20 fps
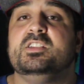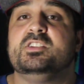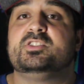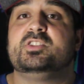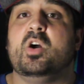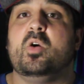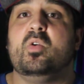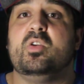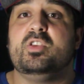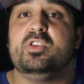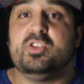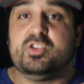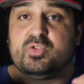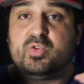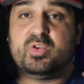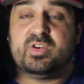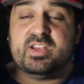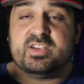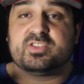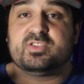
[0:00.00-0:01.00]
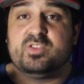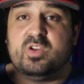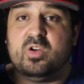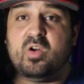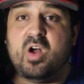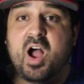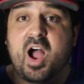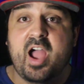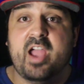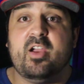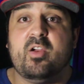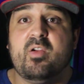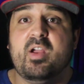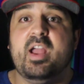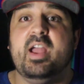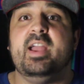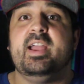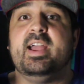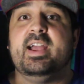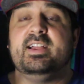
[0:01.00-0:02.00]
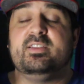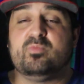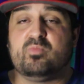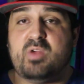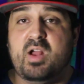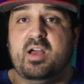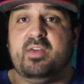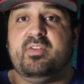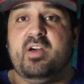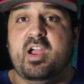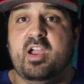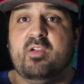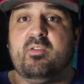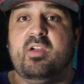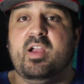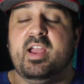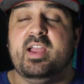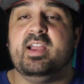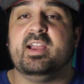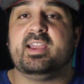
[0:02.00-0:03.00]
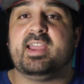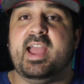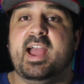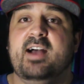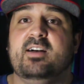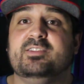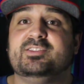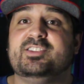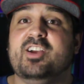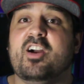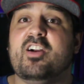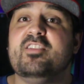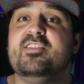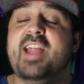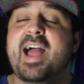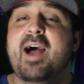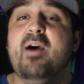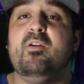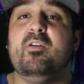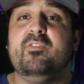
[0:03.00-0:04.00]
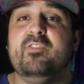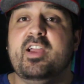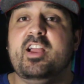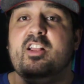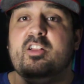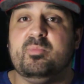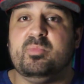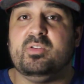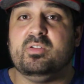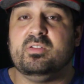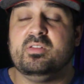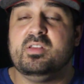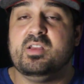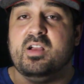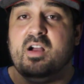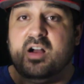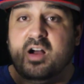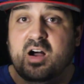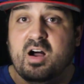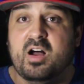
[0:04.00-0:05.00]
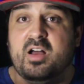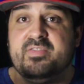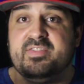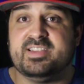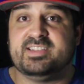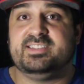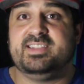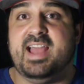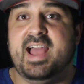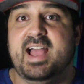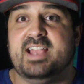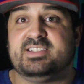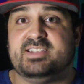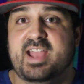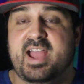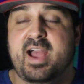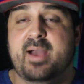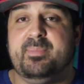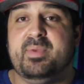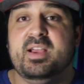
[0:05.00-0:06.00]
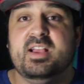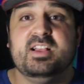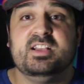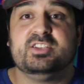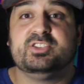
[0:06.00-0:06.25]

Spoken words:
So traditional IRA and Roth IRA accounts are now available on the Stash app.